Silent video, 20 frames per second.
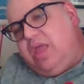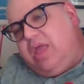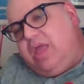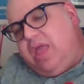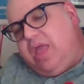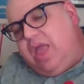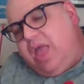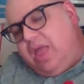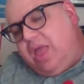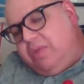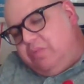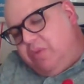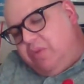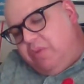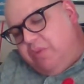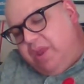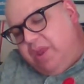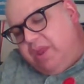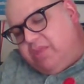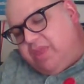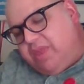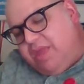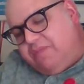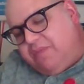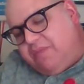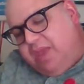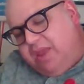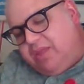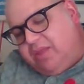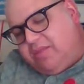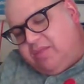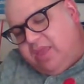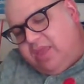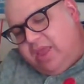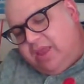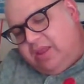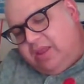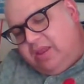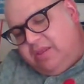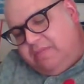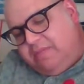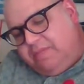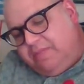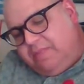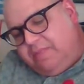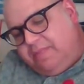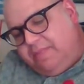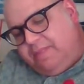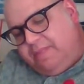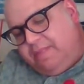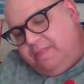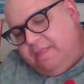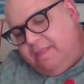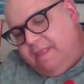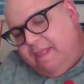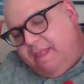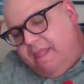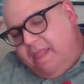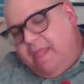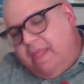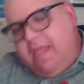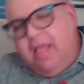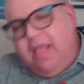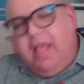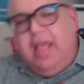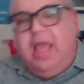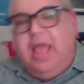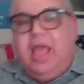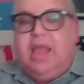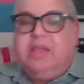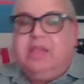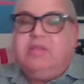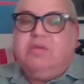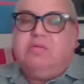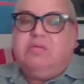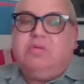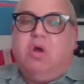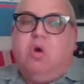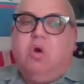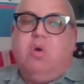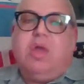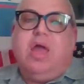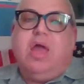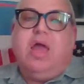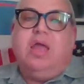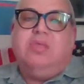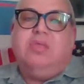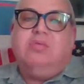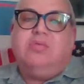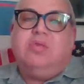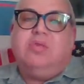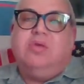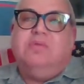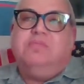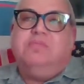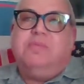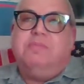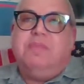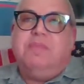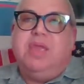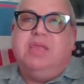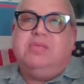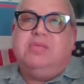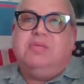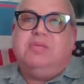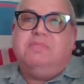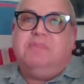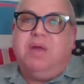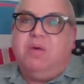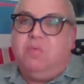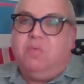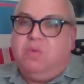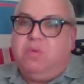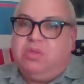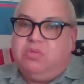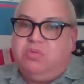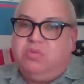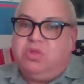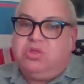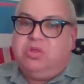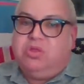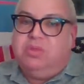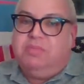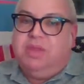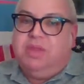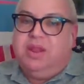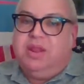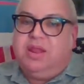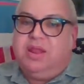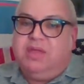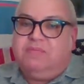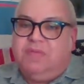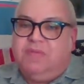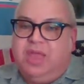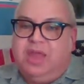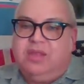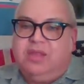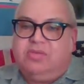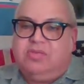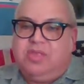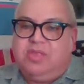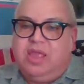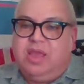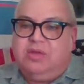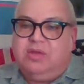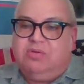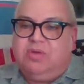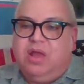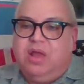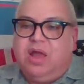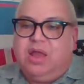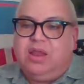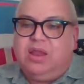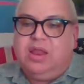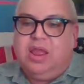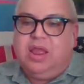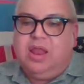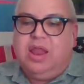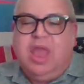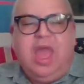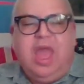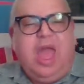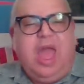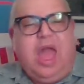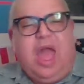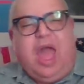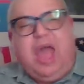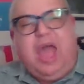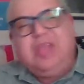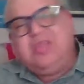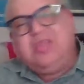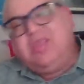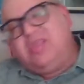and we went into Afghanistan. And there's all kinds of debates about whether we should have been in Afghanistan or not. And at the